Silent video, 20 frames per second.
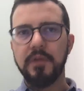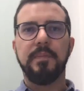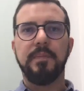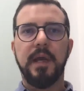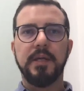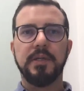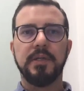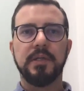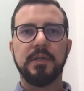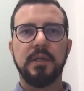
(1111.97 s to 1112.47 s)

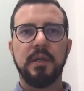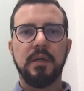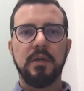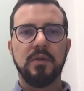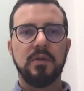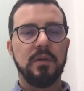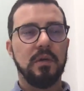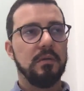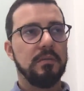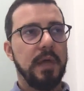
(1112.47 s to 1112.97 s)
pages.
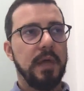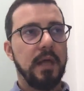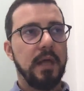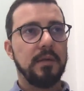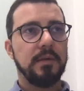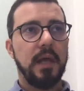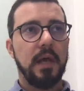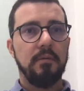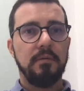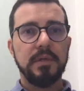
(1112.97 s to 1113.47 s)
So
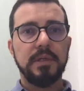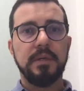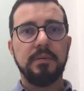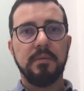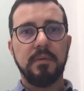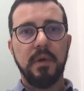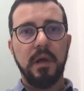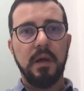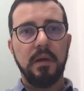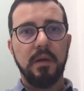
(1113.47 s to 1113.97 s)
that was a
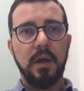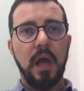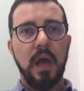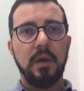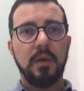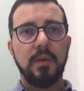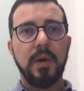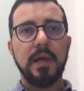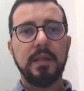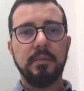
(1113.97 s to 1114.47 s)

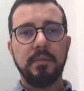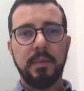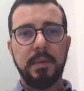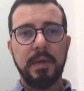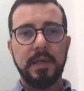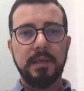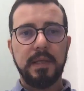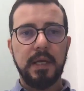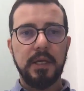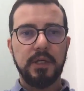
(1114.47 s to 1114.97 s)
great
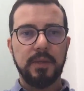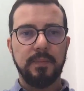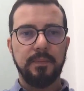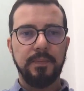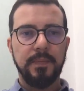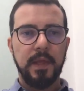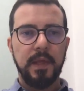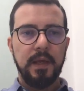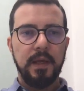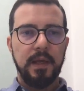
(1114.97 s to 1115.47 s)
implementation.
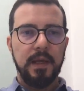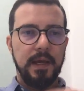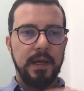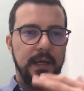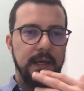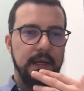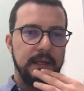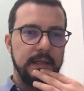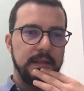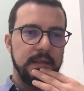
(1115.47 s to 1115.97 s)

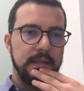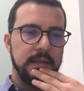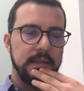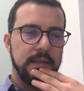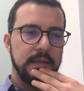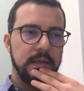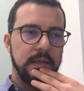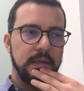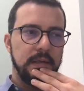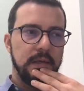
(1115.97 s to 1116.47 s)
And
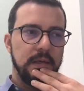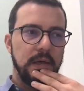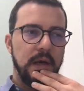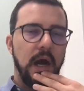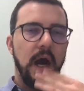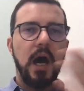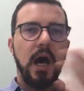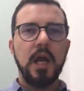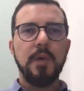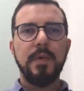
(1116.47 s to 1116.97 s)

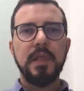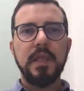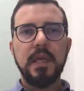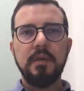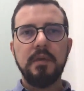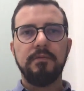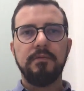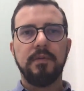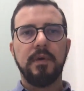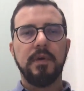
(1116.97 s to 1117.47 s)
I
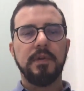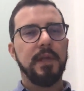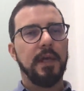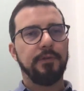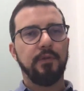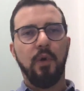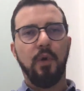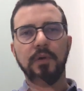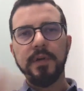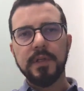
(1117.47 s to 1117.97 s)
believe
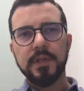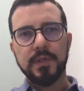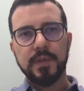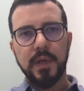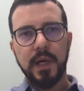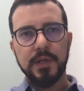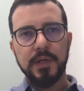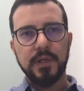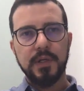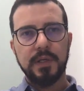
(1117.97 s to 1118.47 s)
not only the
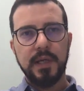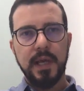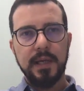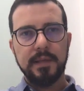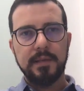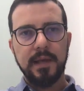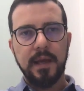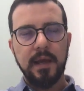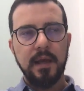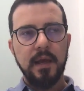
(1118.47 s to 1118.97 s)
structured
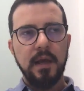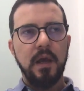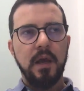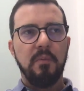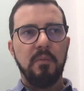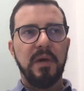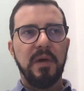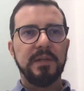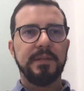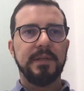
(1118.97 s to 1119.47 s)
data,
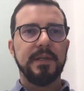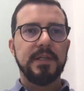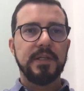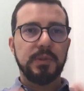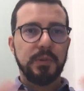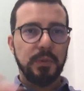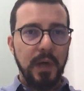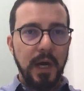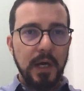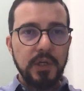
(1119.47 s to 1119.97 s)
but
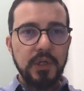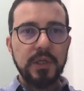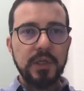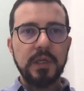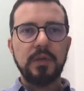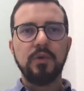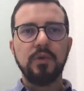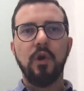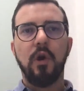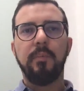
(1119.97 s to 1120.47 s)

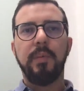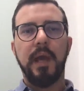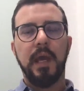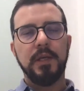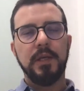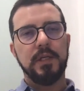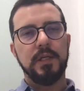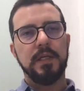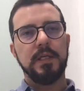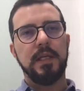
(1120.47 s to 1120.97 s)
structuring your
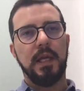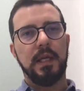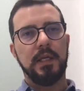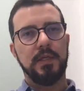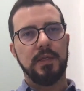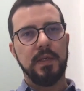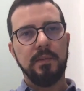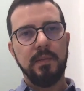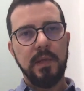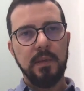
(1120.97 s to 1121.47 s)
page is
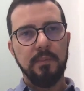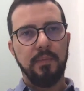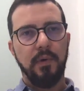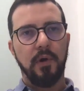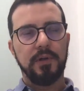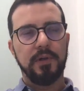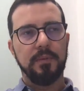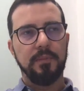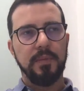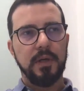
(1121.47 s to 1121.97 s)
extremely
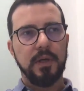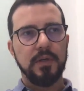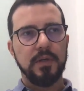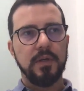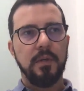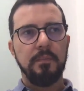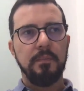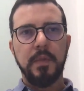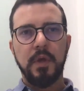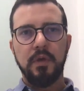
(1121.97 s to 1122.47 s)
important, because
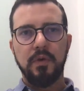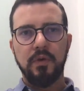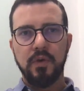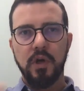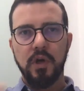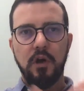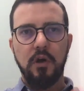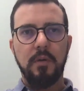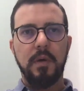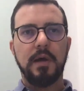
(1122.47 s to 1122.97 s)
you
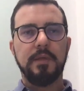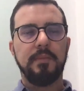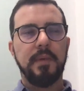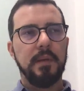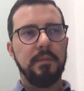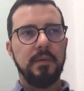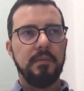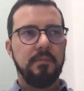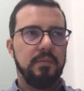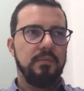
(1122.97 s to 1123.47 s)
know about
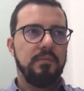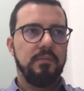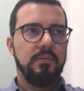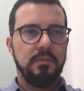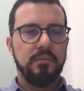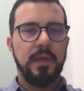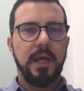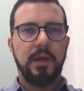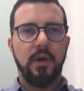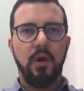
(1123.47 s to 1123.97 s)
maybe
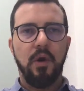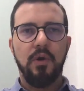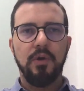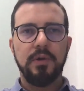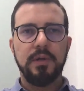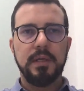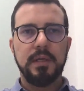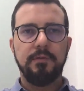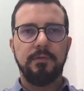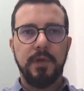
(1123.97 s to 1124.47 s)
heard
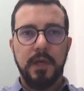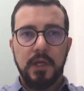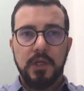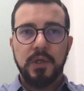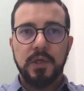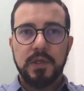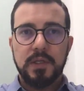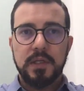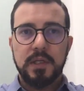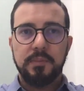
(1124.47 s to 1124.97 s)
the
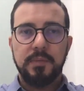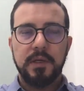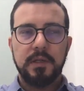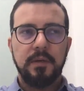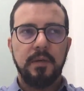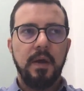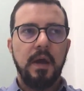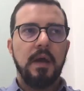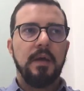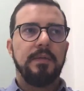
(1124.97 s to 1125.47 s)
featured snippet,
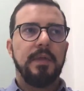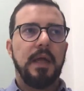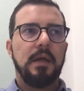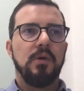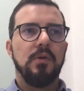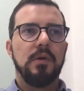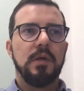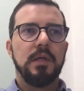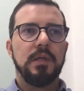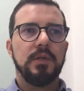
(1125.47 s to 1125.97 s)
like
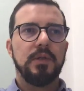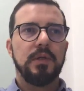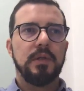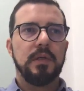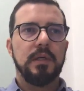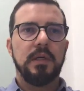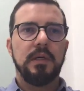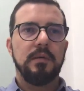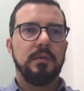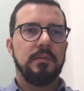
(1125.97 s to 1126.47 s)
Google's,
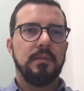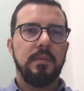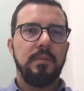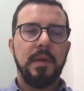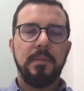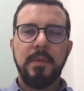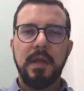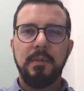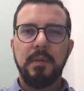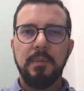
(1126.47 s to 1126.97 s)

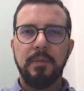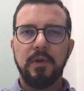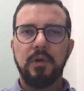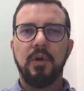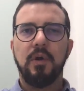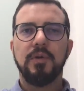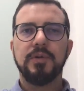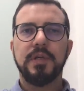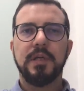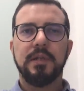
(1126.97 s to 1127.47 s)
many people
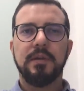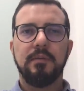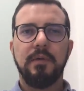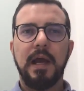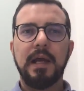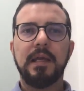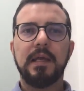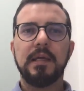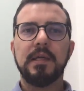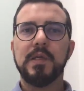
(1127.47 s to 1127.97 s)
calls it
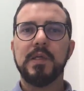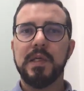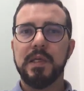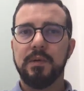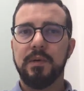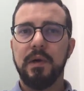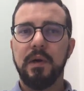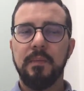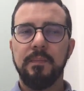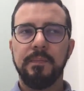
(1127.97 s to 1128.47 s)
ranking
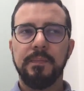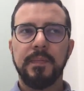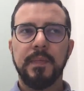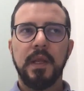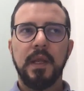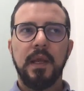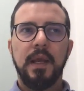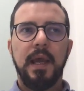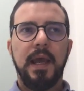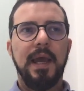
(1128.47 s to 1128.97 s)
0.
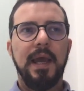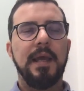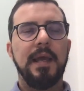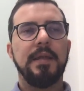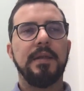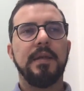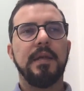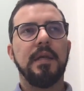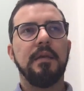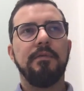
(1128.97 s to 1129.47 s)

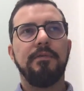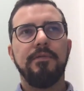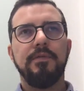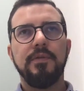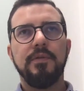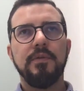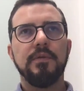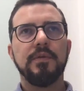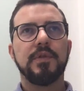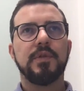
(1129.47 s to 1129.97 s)
And if
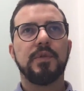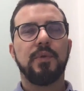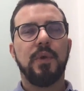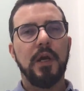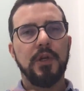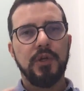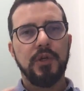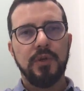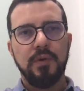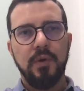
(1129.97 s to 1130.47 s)
you
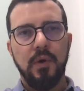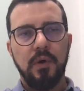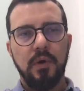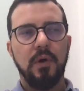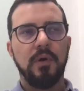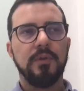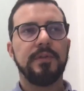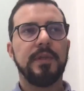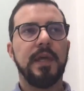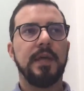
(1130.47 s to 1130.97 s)
structure your
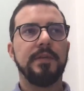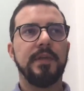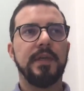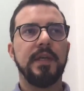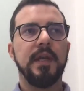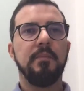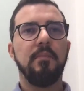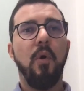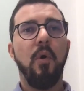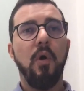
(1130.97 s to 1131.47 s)
content in
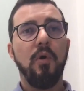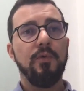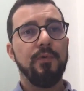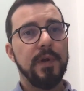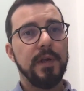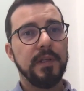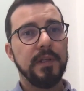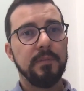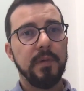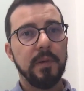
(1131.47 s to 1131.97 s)
a more
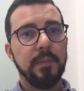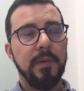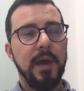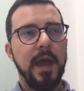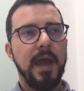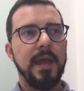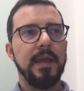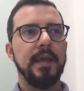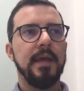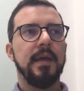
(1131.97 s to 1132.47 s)
readable
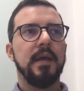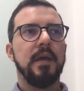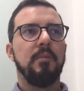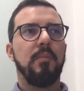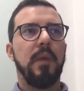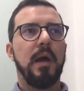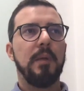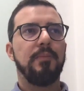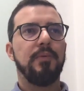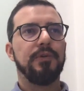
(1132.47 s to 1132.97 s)
way
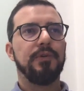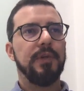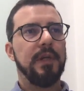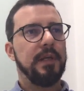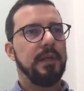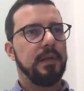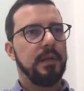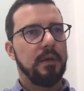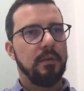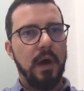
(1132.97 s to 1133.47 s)
by
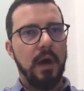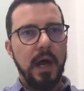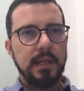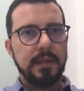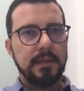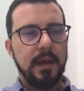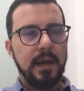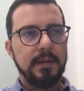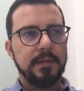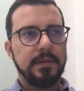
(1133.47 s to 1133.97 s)
putting right
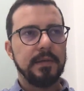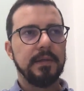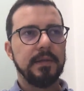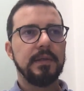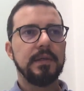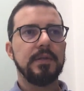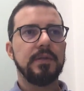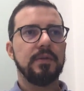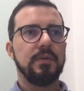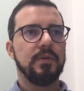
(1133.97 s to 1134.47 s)

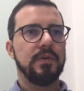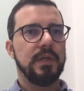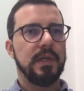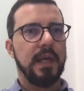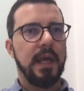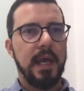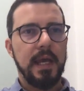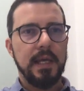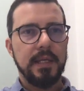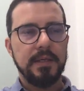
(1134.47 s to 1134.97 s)
titles, using
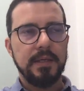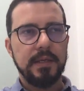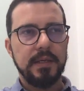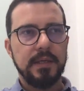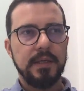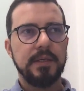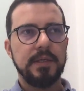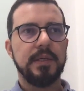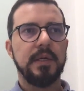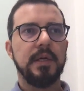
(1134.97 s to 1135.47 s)

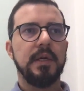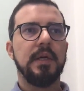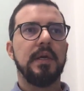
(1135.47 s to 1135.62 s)
headers,